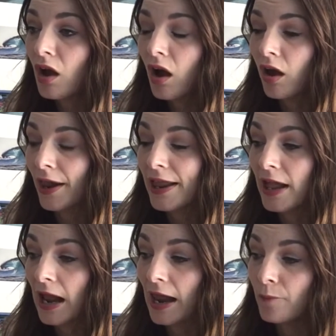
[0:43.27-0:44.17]
I
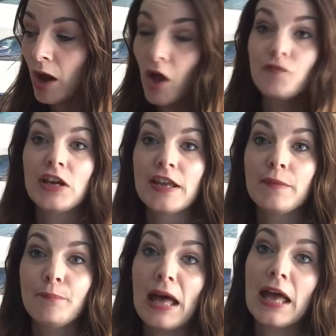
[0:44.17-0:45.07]
am
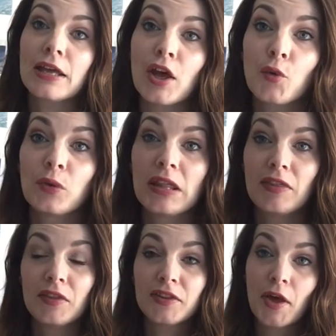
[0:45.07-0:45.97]
hopefully back with
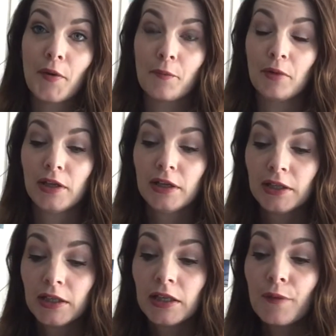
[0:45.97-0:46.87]
some
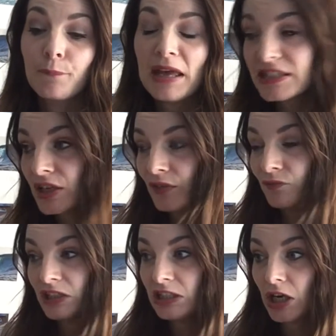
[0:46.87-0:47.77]
better
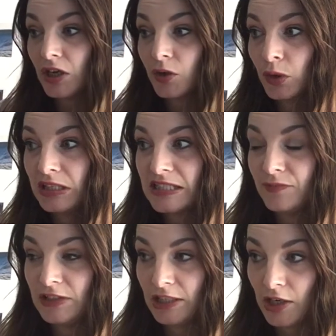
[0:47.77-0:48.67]
video quality
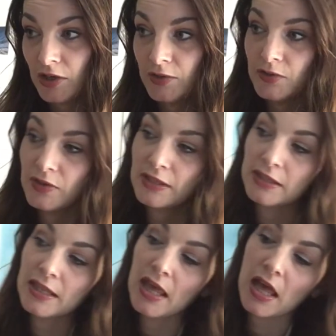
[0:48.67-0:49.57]
videos,
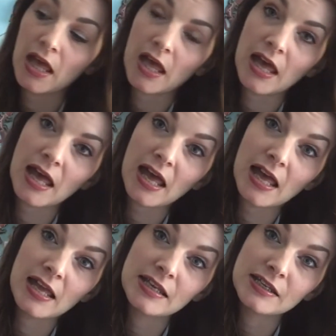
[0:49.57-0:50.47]

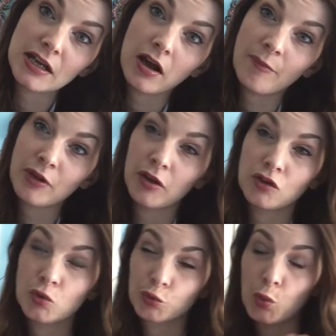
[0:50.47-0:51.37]
and I'm going
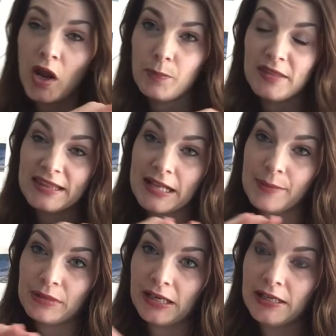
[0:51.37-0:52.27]
to wipe the
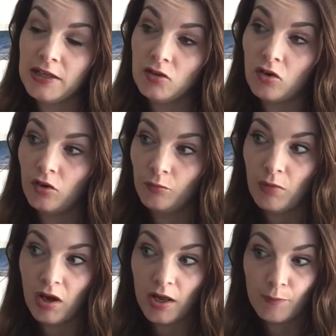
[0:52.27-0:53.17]
slate clean on
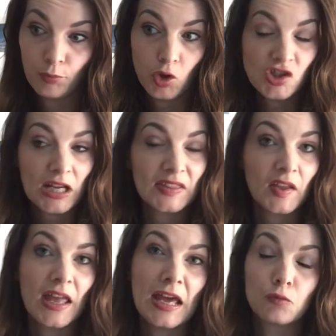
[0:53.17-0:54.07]
my projects that
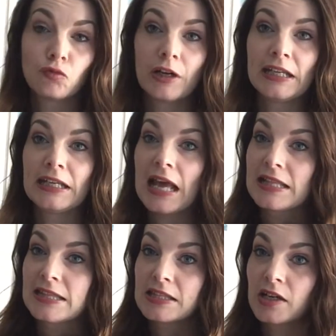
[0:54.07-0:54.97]
I had running
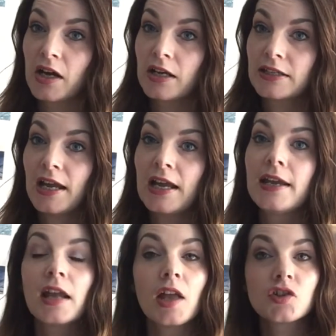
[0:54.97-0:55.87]
and start
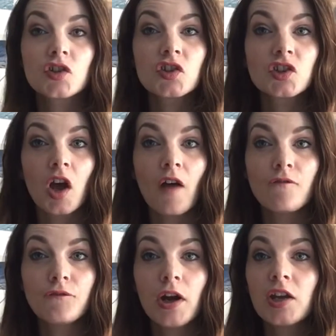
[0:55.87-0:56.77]
again and just start
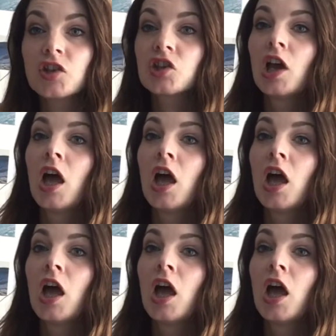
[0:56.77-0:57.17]
afresh